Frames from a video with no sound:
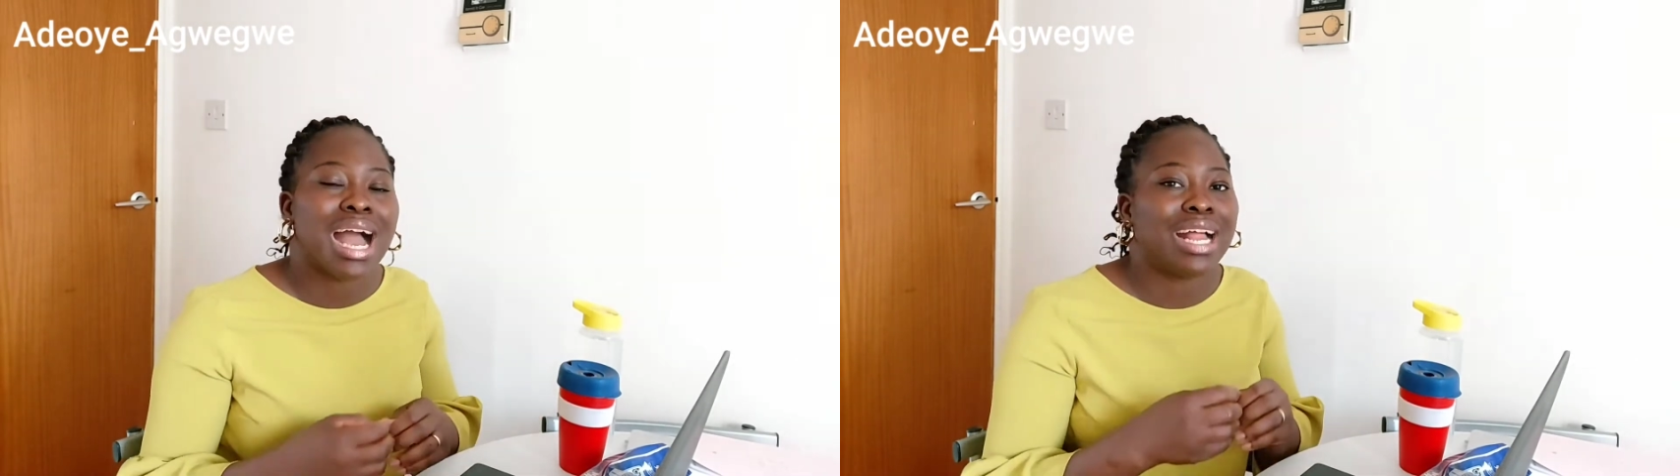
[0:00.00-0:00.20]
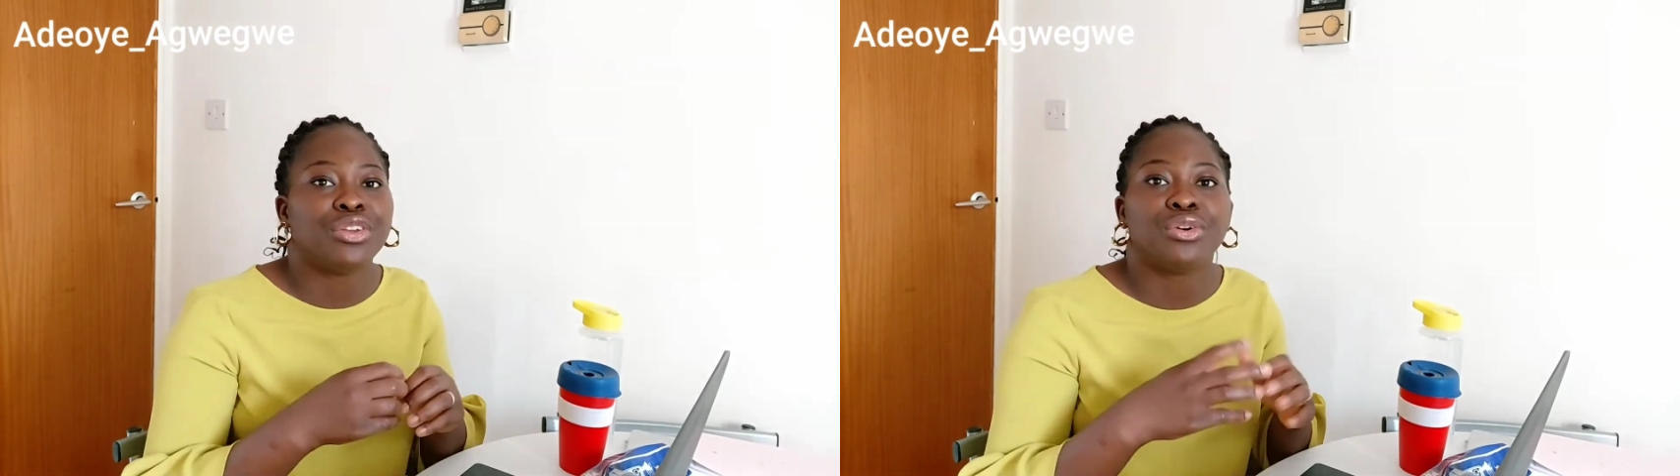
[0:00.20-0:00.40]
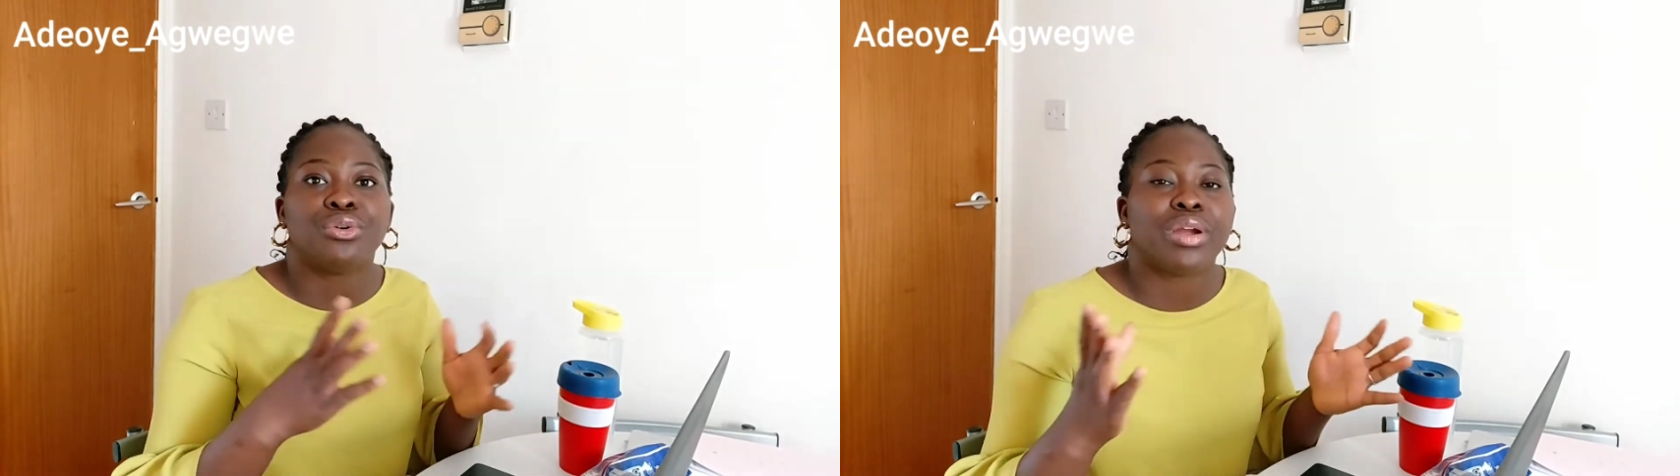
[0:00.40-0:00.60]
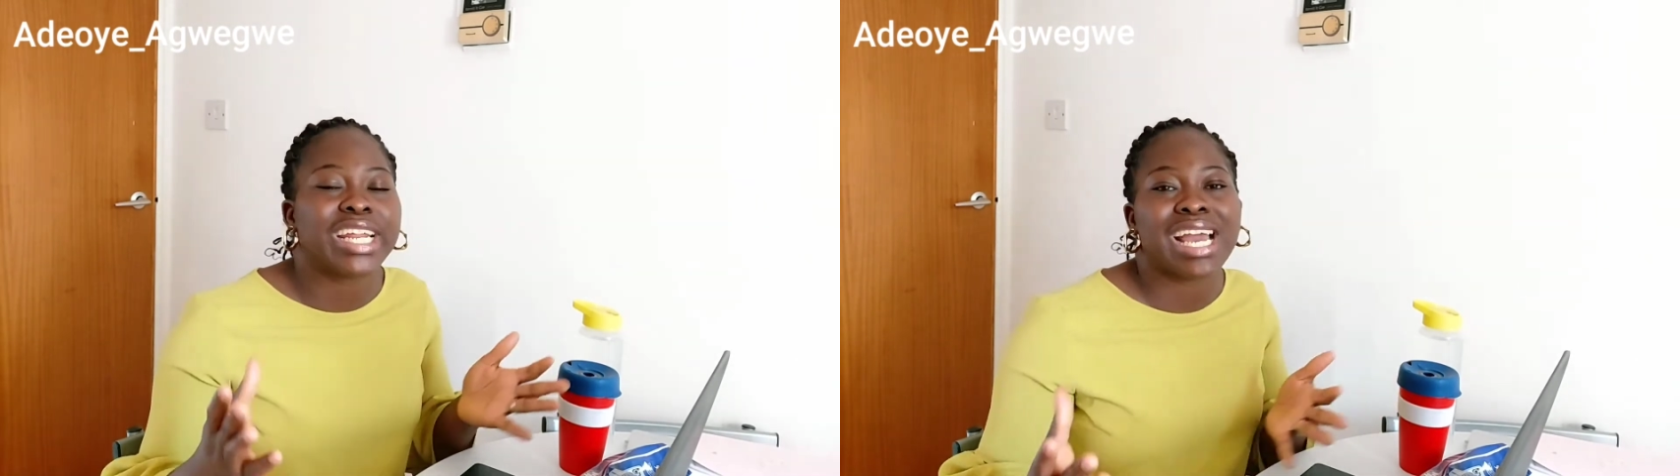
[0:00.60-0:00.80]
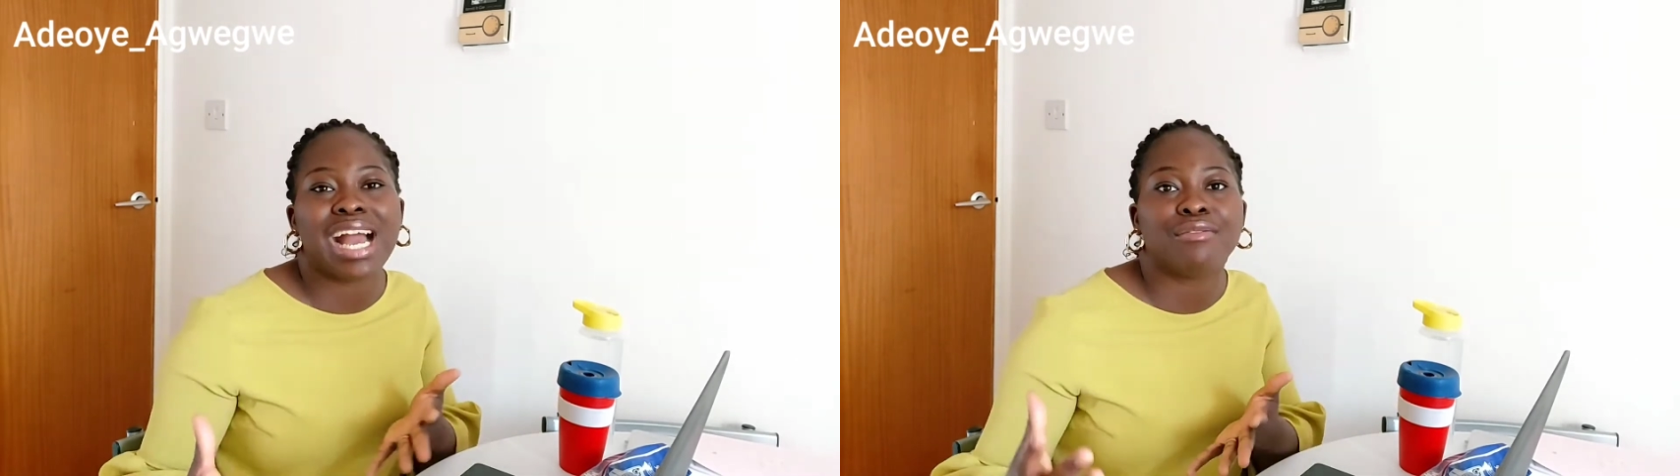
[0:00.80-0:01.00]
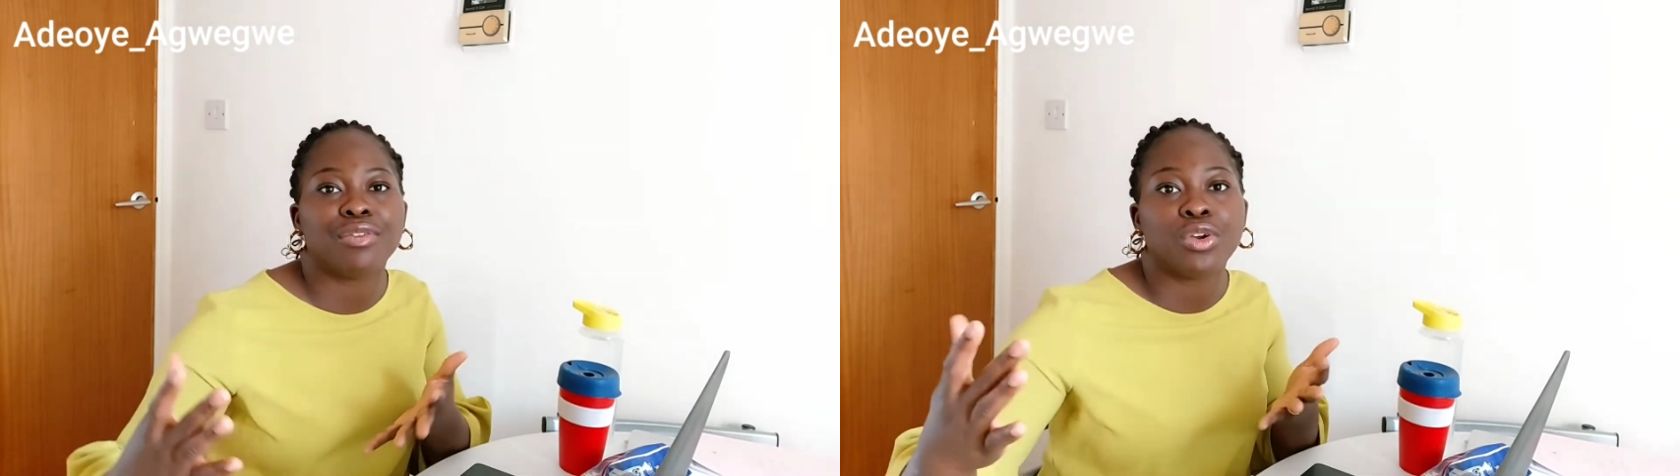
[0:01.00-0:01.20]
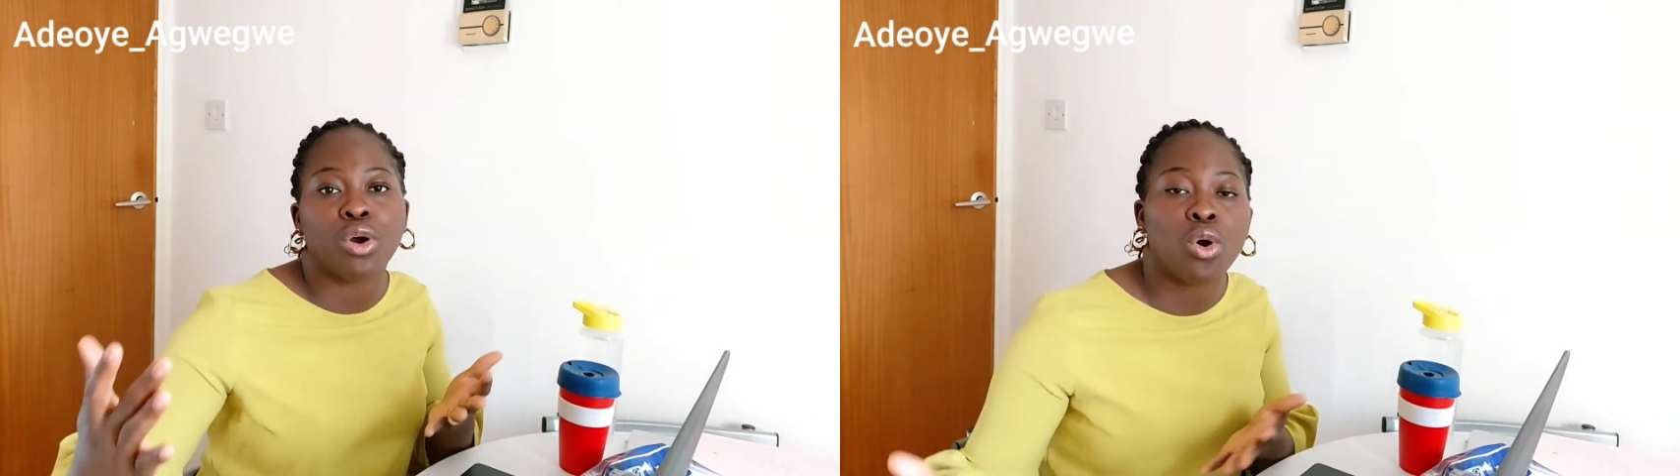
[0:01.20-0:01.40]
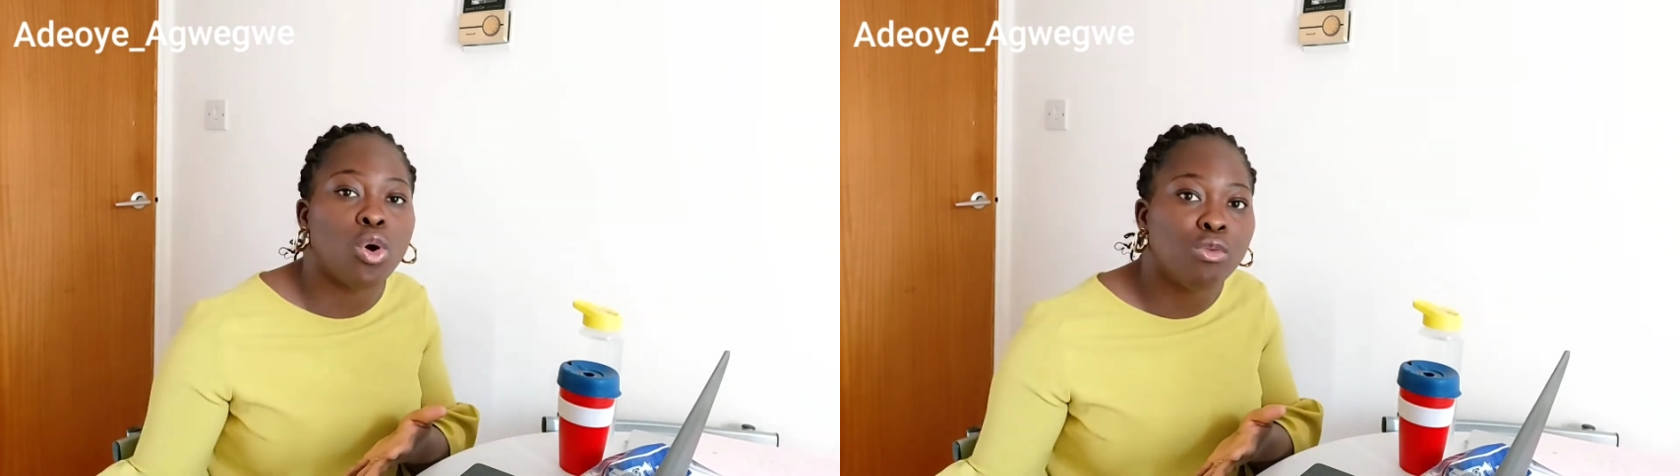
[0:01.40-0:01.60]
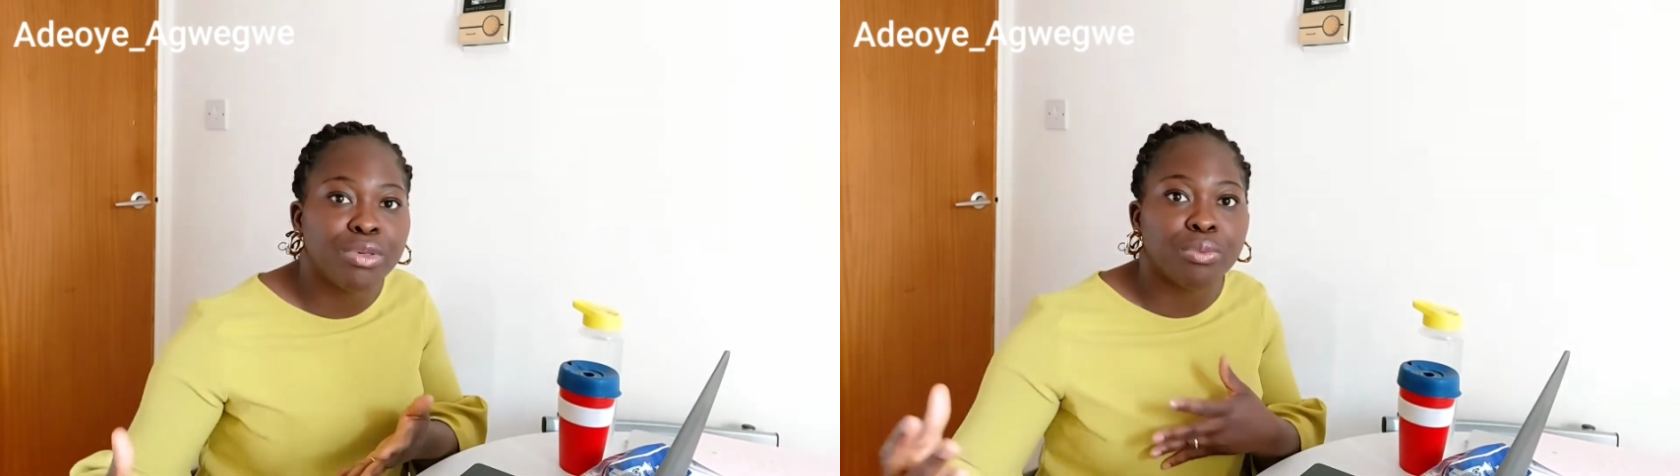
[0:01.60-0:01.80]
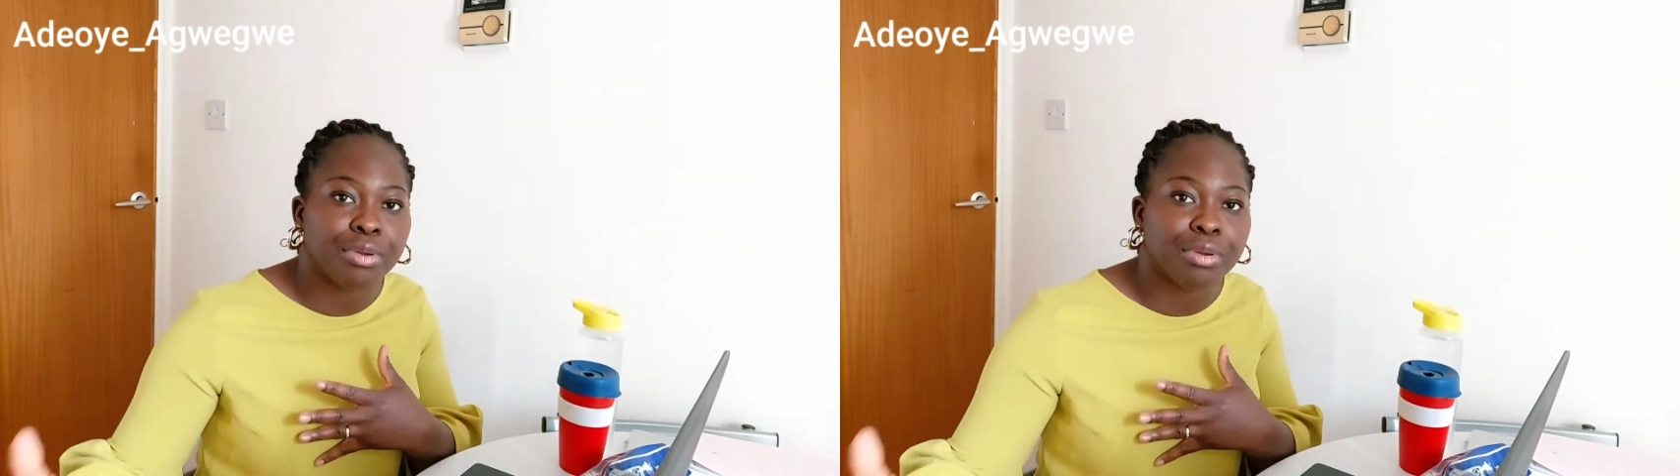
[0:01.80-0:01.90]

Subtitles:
and you already have your whole meal